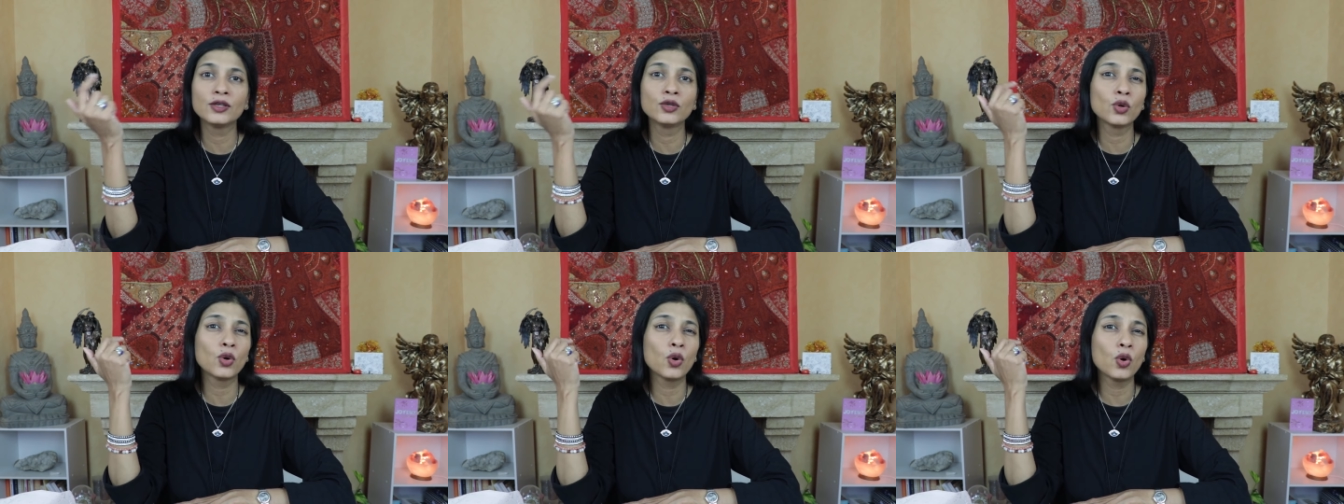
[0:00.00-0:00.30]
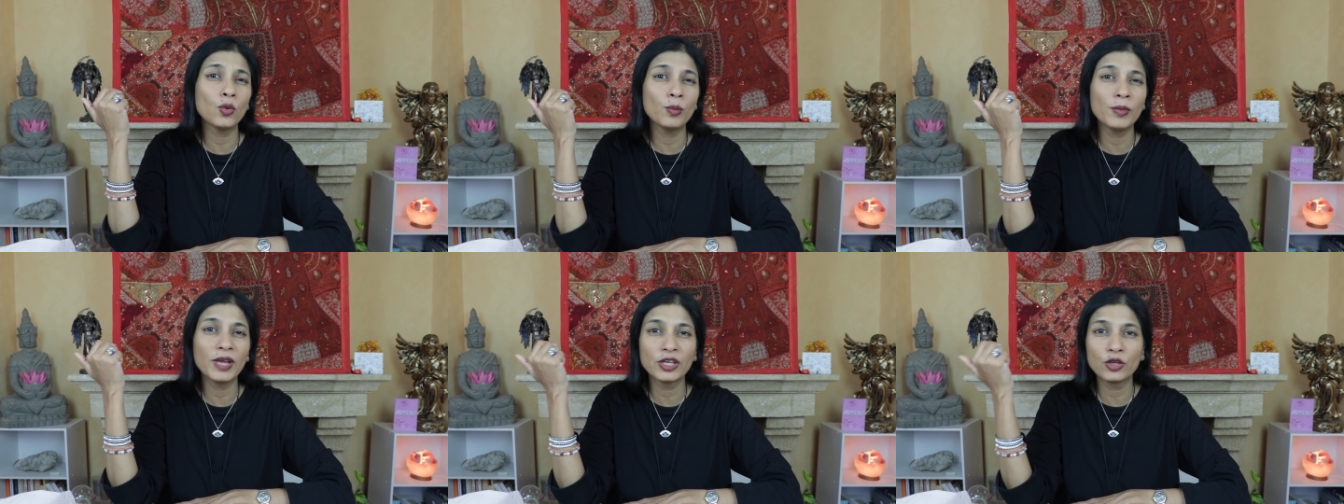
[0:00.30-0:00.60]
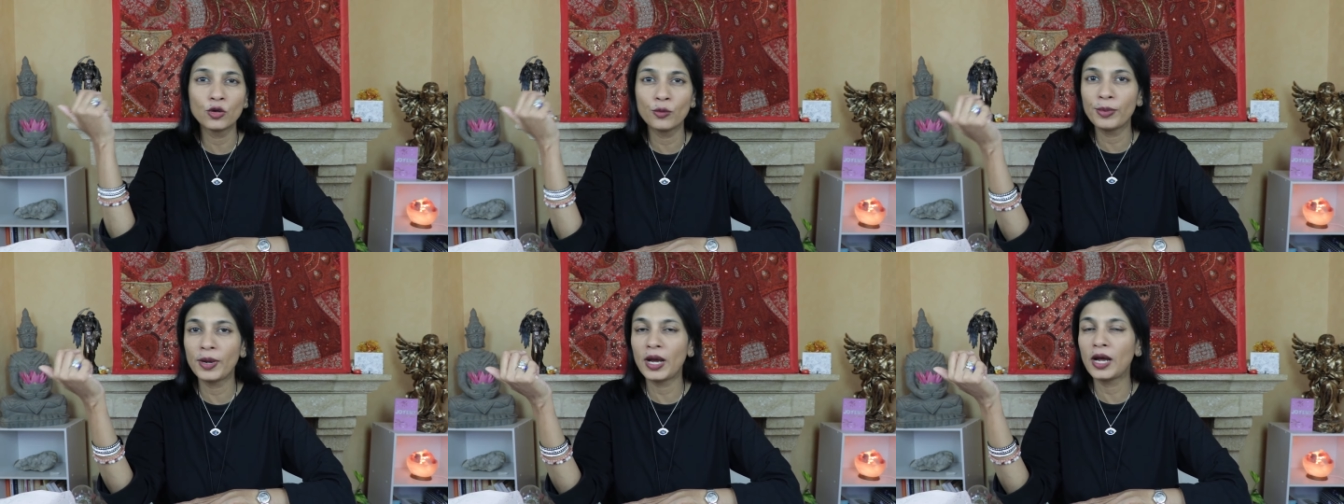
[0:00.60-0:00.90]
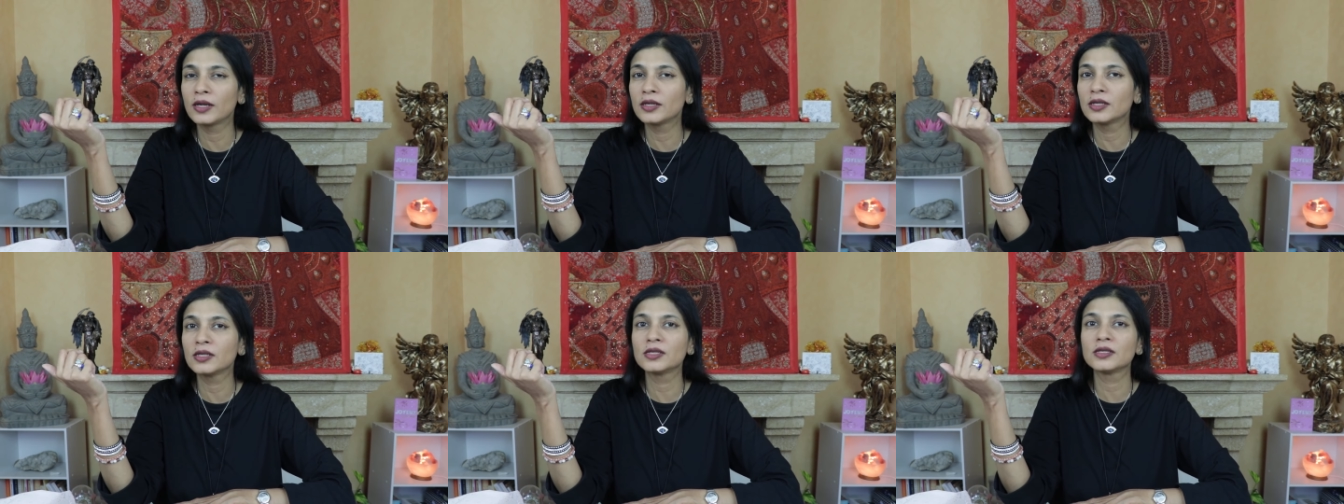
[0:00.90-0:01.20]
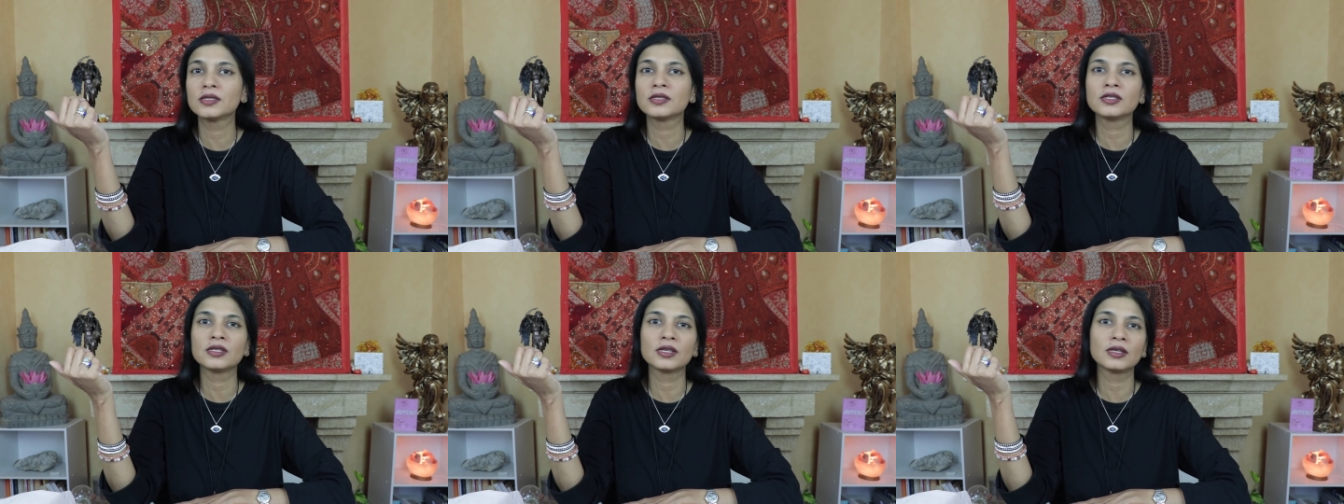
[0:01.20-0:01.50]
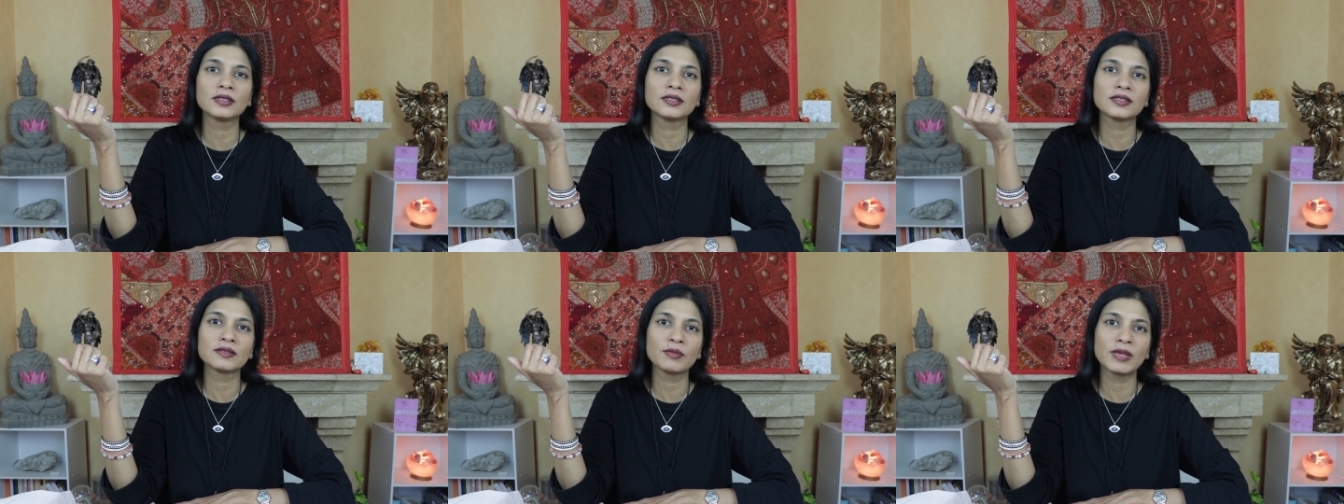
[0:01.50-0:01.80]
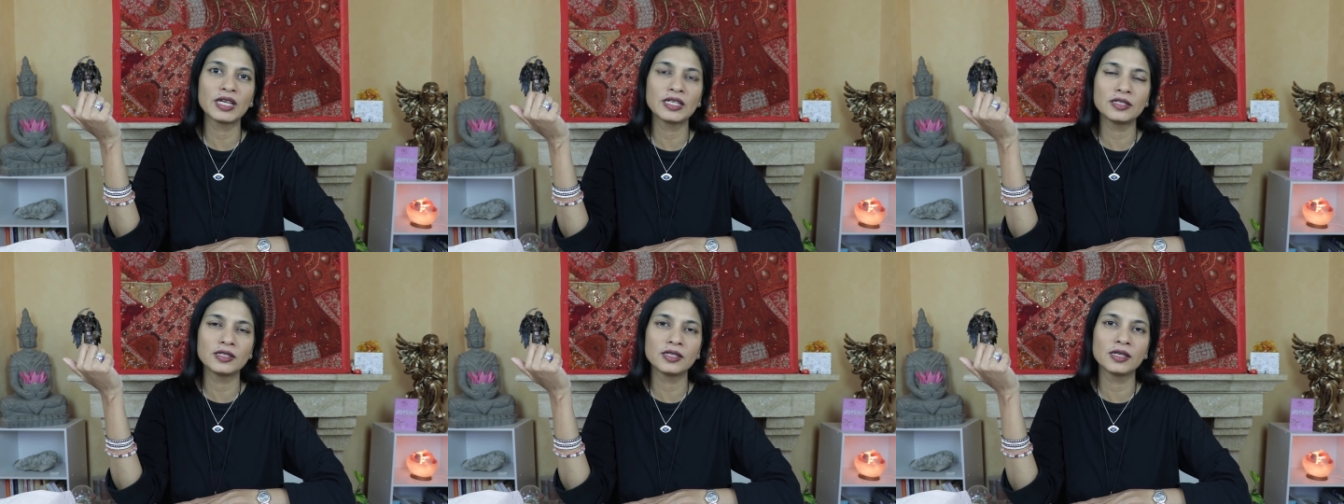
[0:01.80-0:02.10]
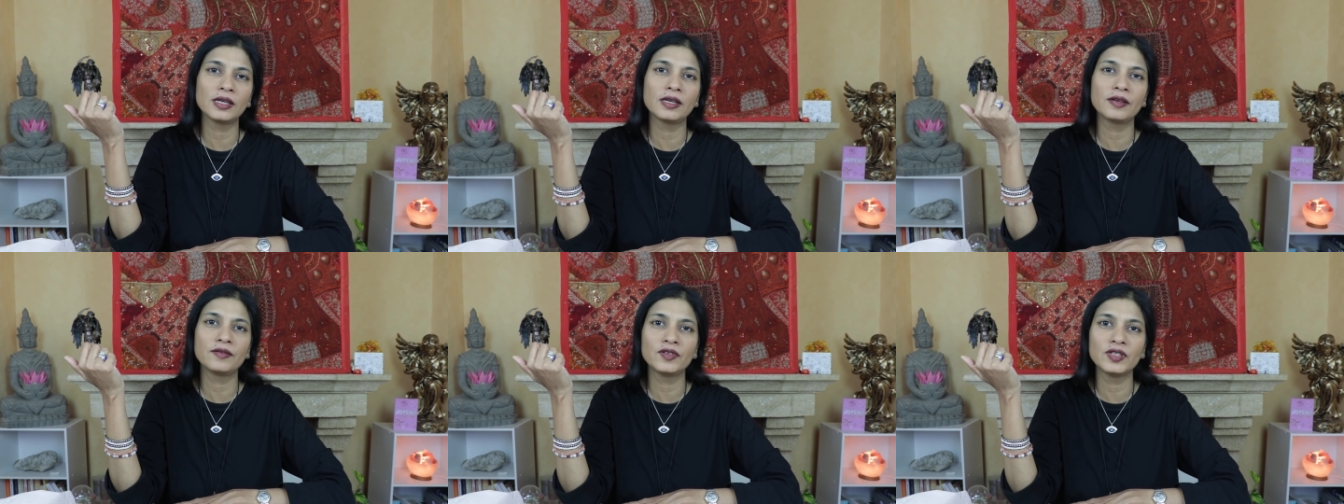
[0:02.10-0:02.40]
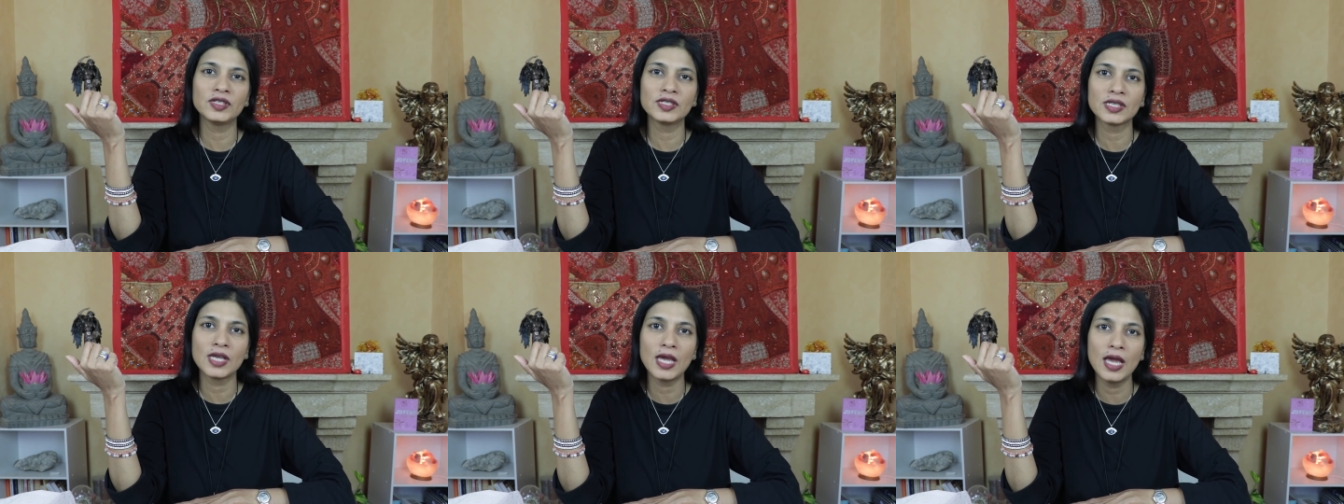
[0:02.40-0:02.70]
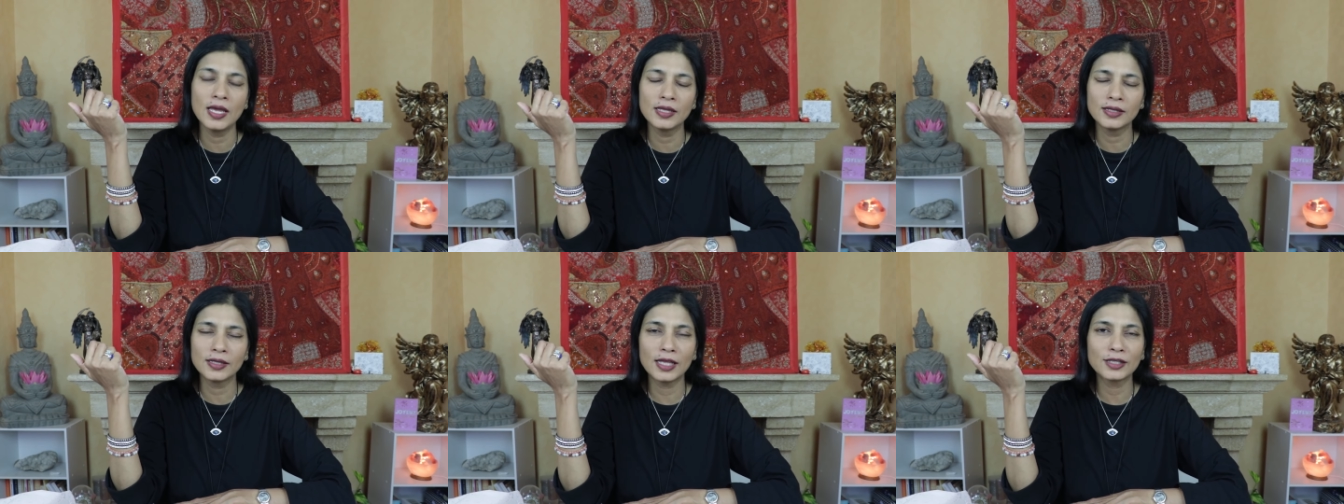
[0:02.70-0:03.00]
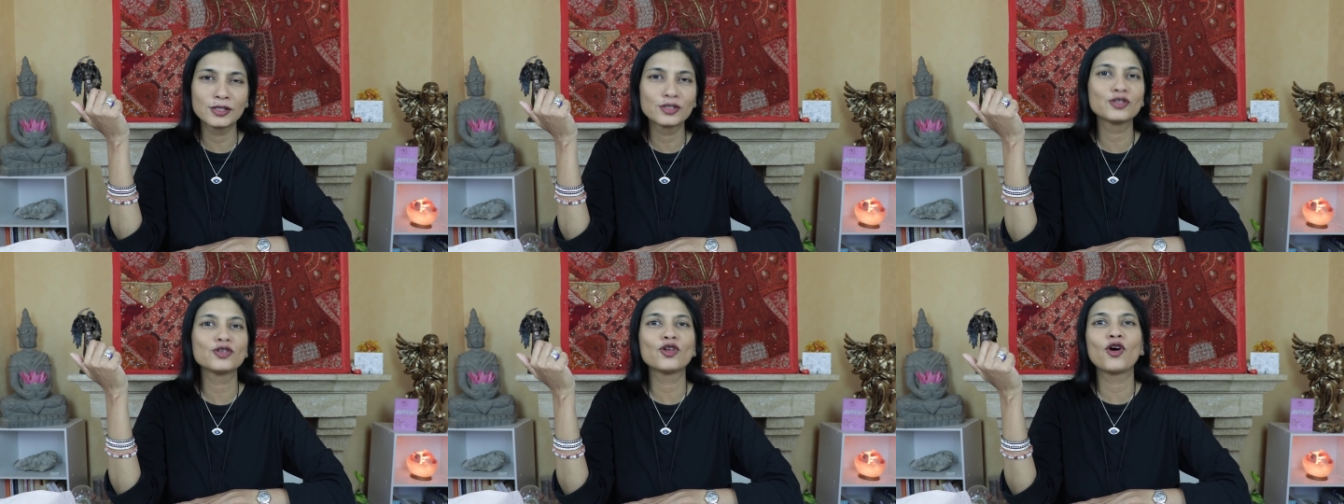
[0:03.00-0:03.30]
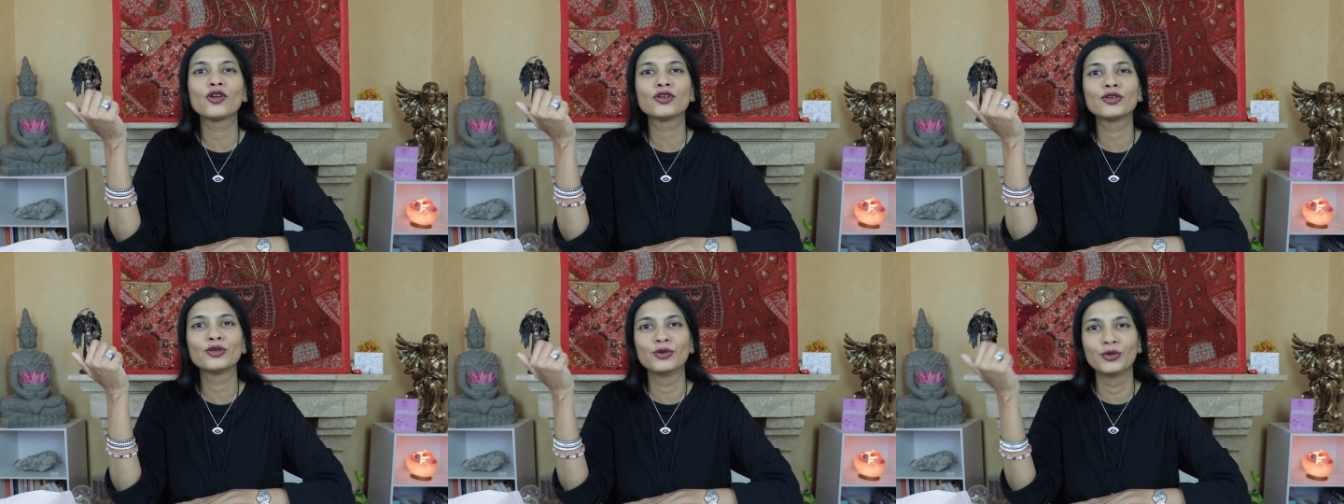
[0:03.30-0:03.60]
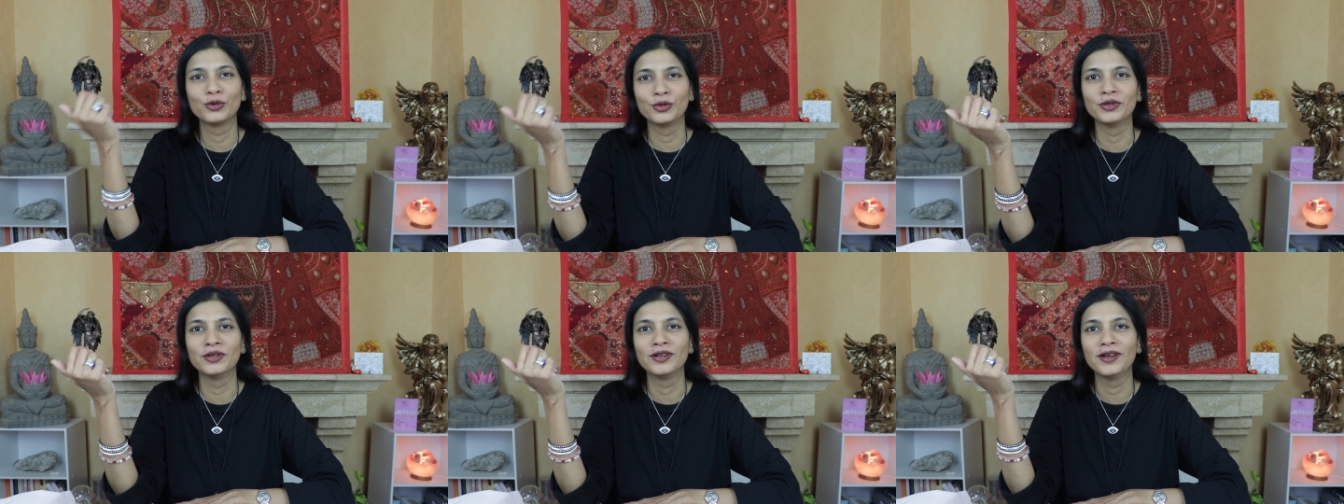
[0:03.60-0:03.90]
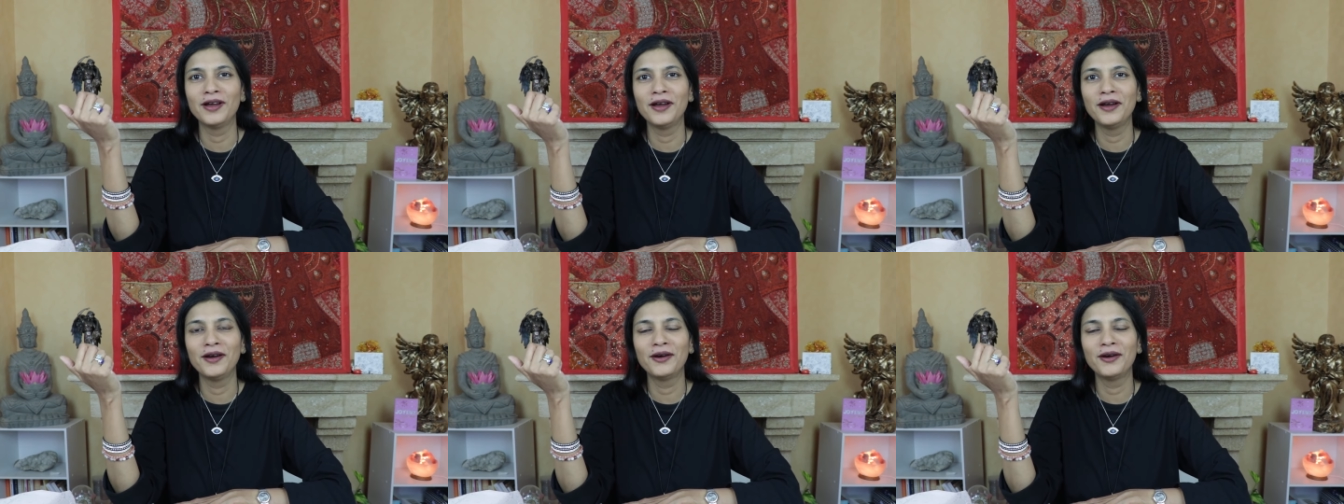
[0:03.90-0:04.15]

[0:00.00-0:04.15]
Don't make your partners jealous, my dear Aries. That's not good,